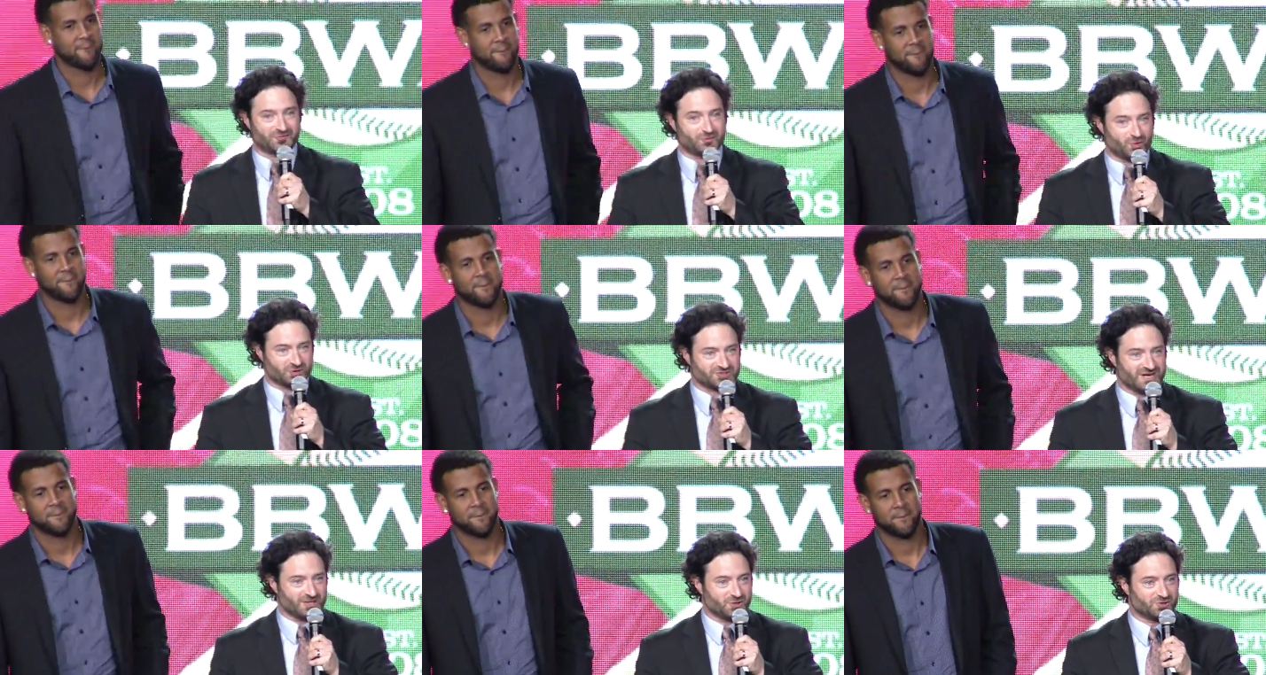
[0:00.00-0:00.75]
Speaker 1: for your
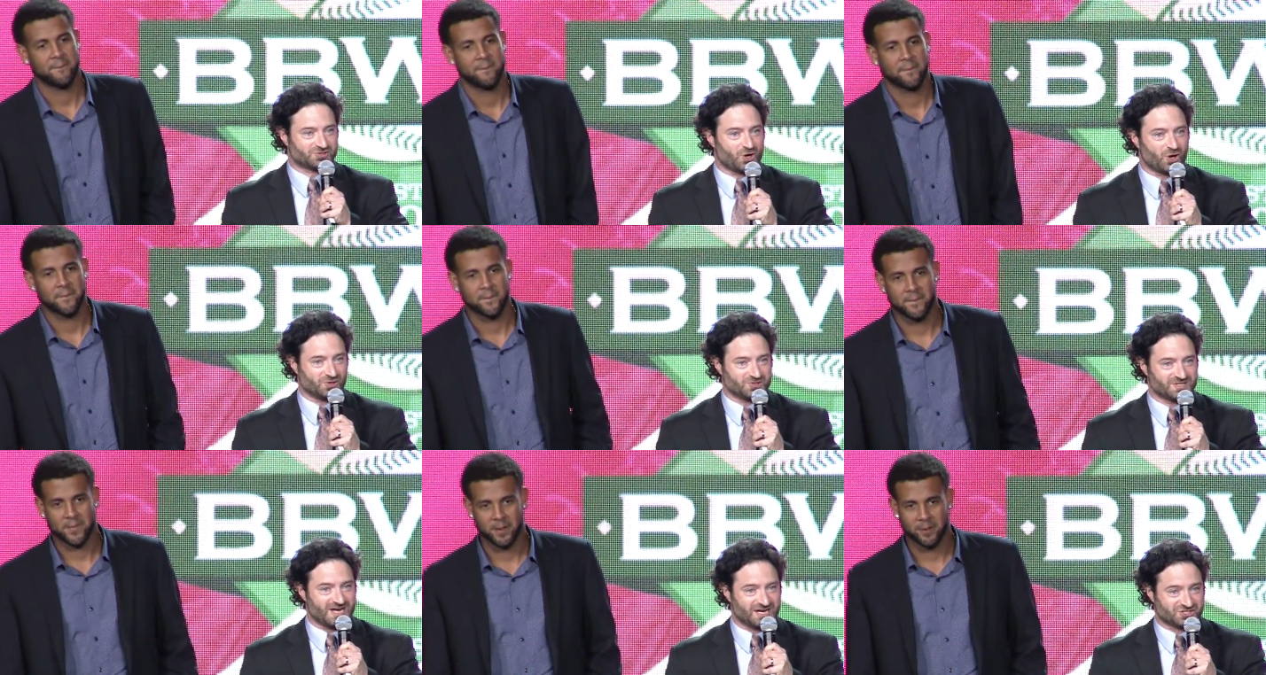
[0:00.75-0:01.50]
St. Louis Cardinals
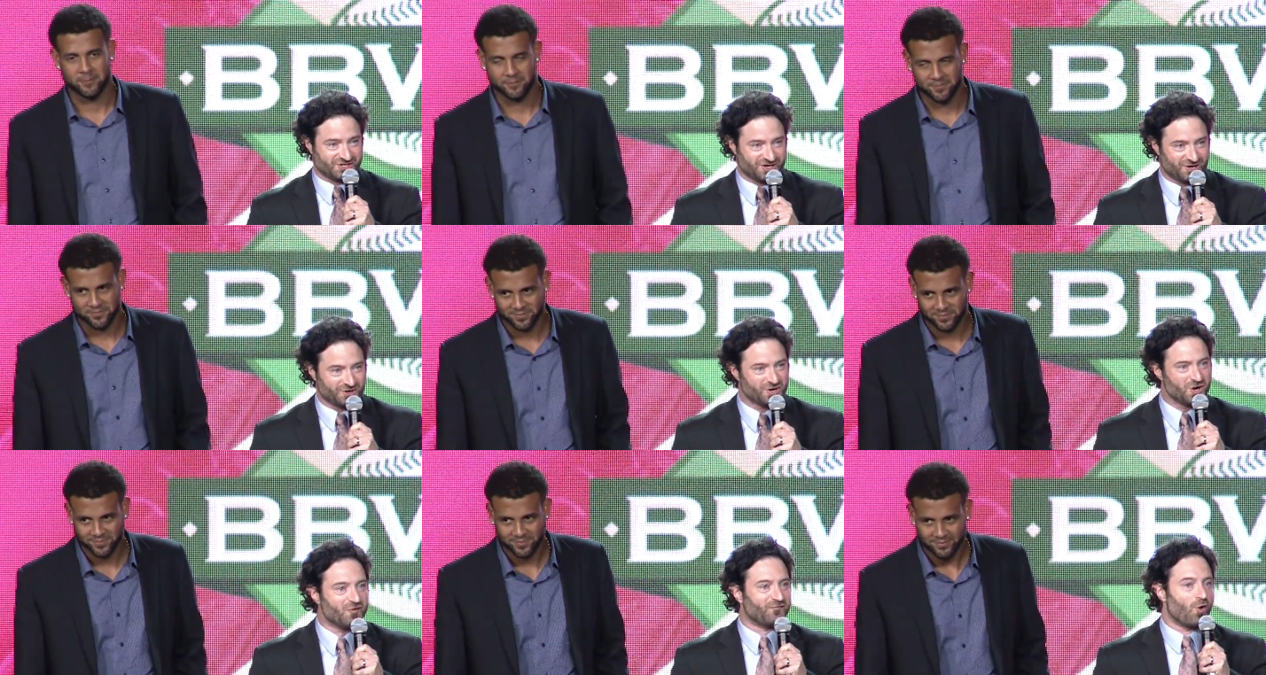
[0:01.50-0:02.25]
last year,
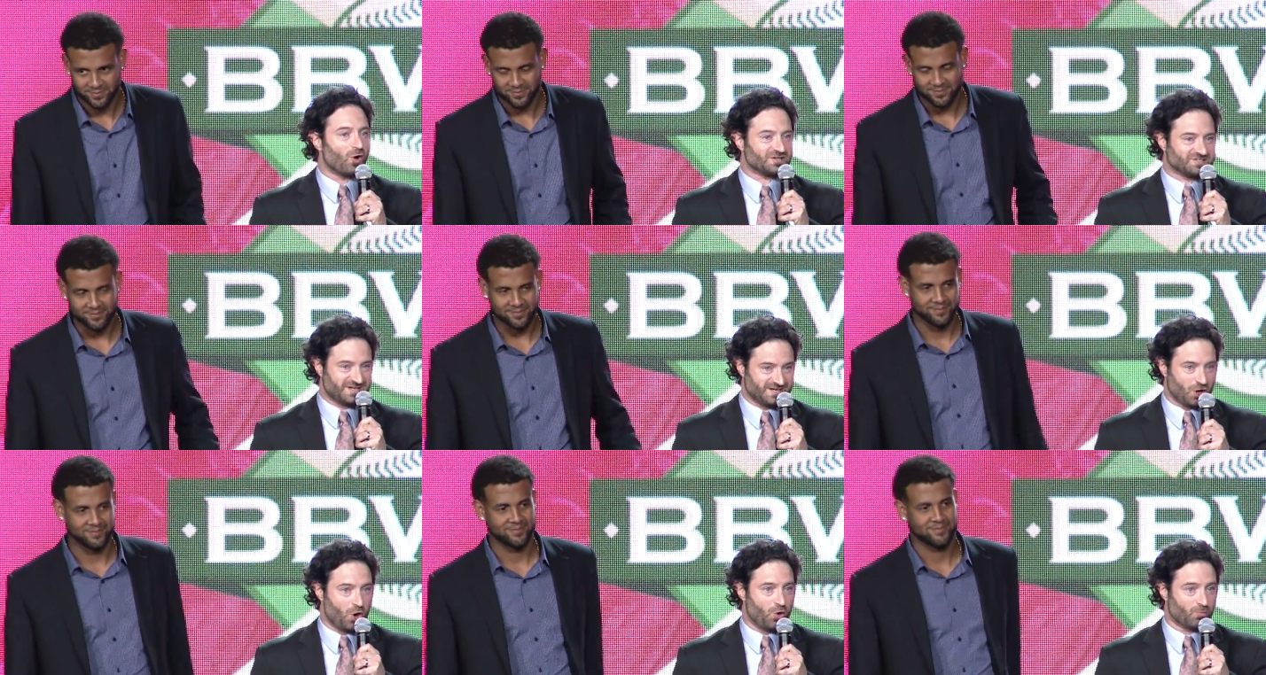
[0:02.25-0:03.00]
14
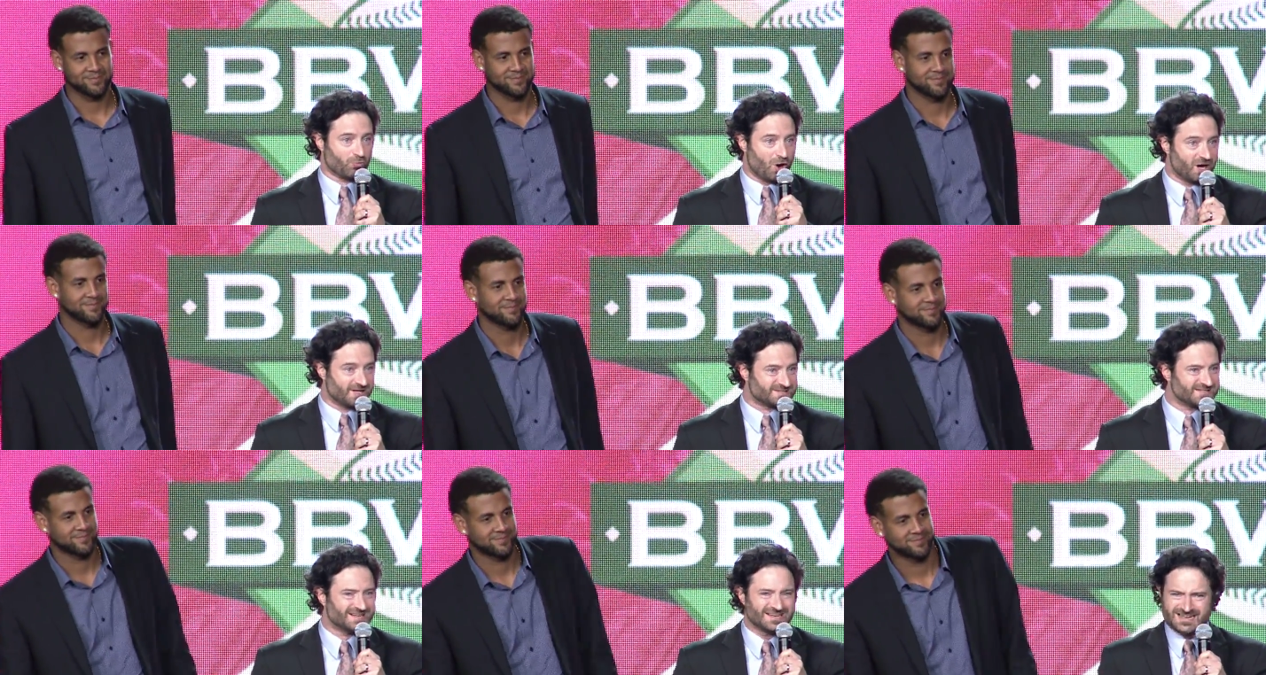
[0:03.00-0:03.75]
home runs
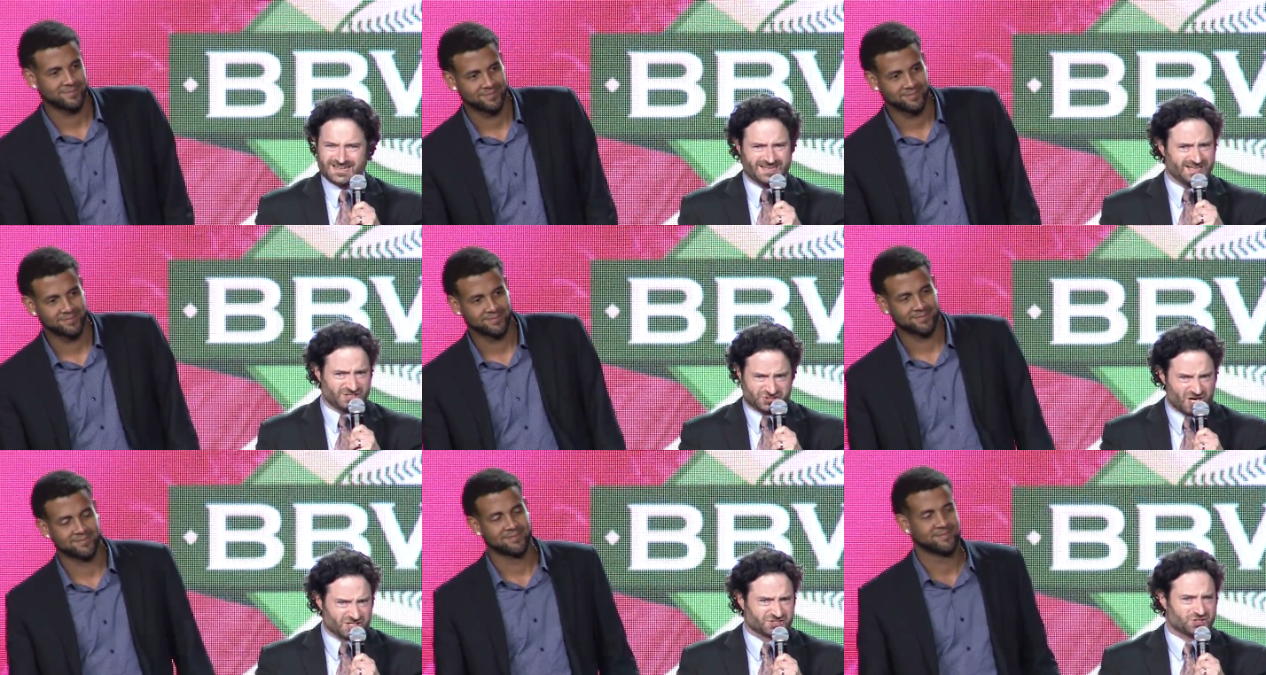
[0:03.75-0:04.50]
in
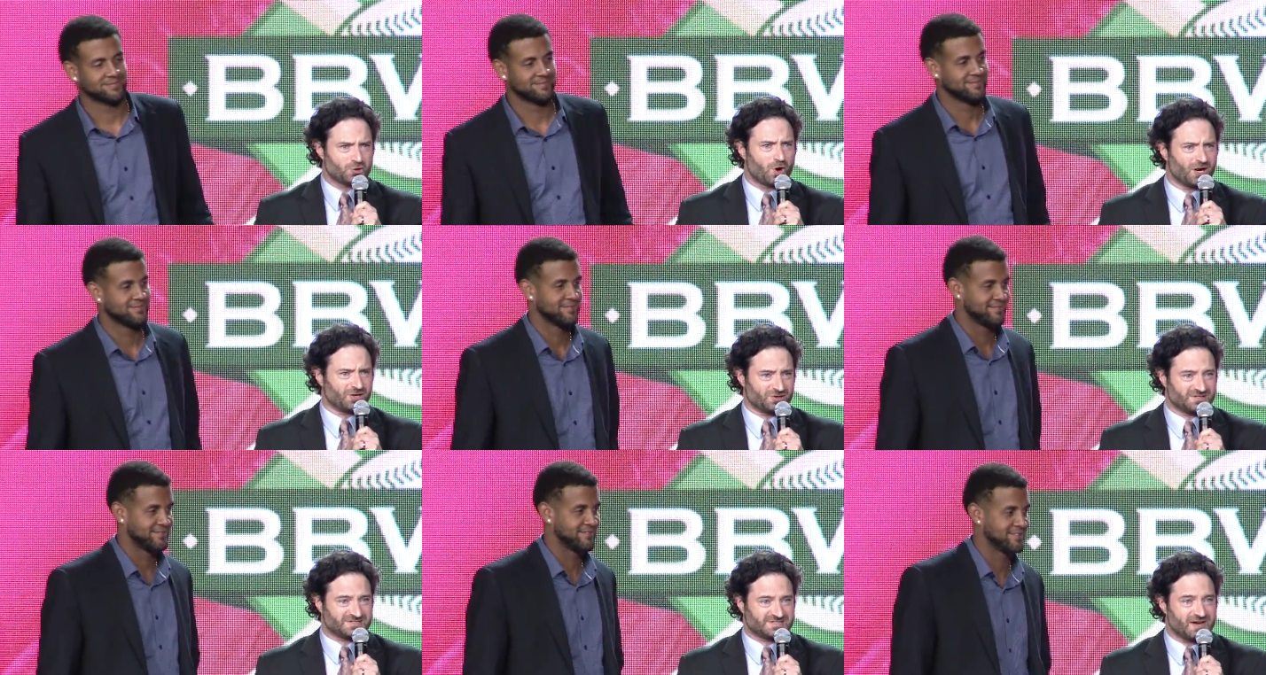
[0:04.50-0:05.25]
just
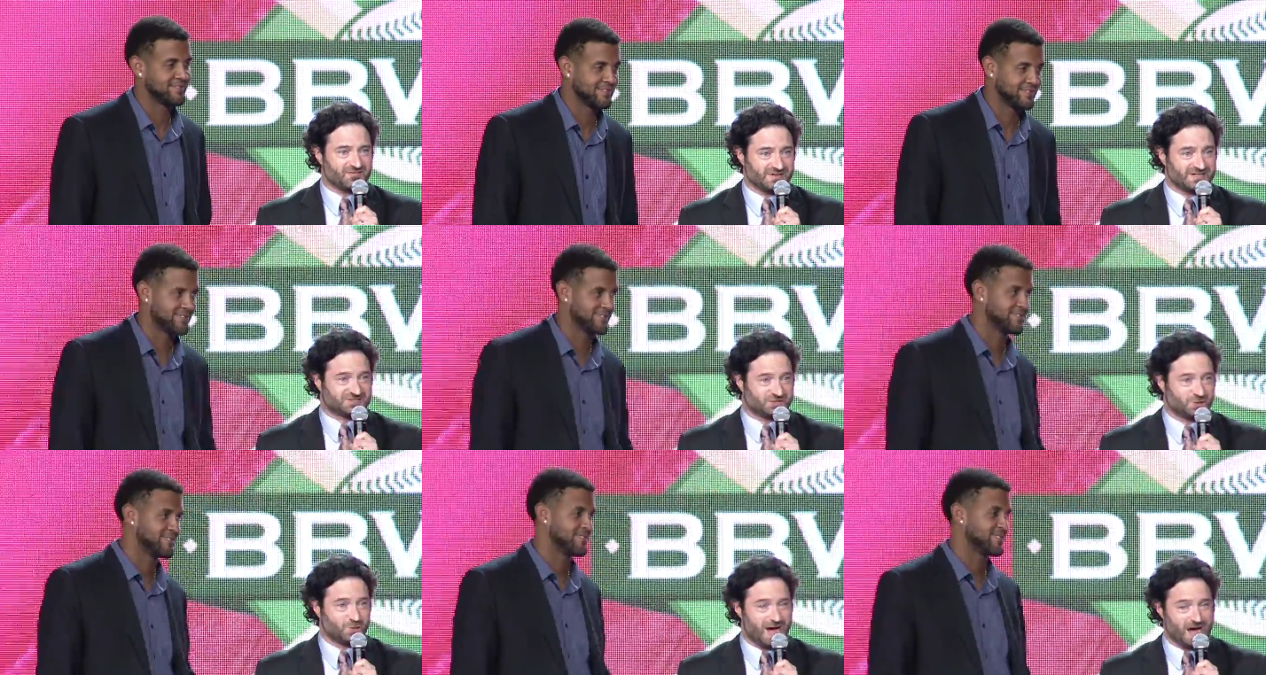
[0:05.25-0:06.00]

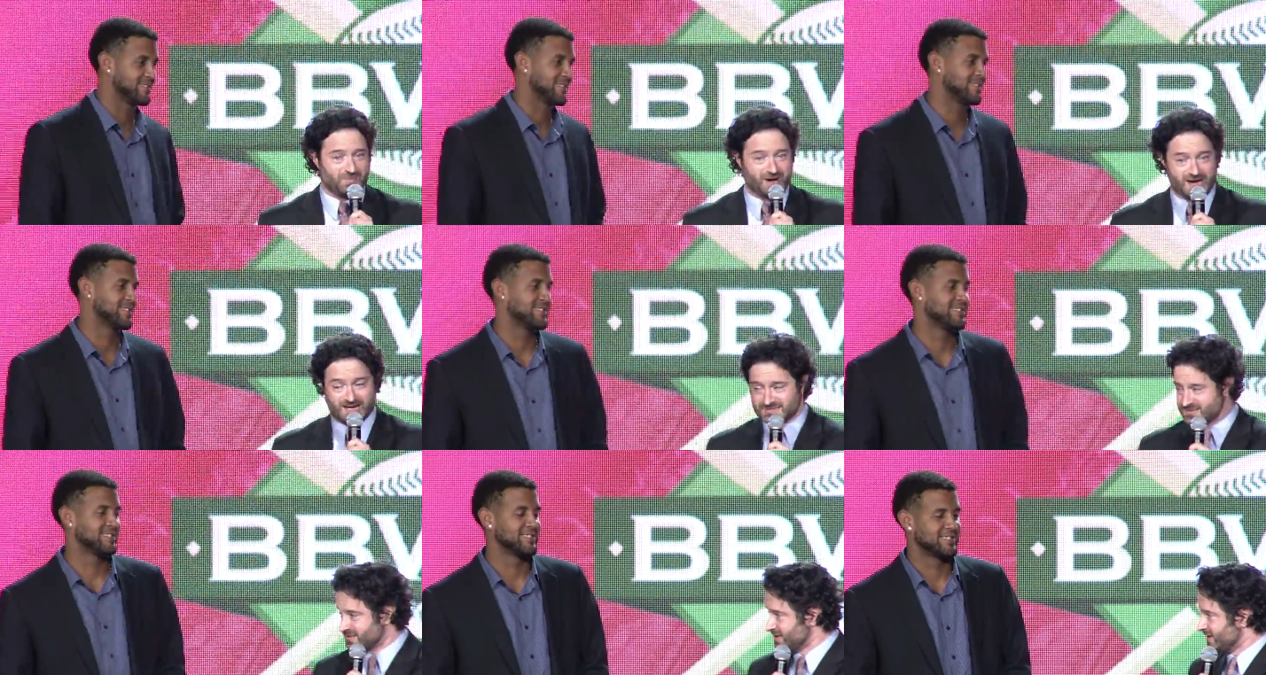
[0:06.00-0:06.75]
272 at bats.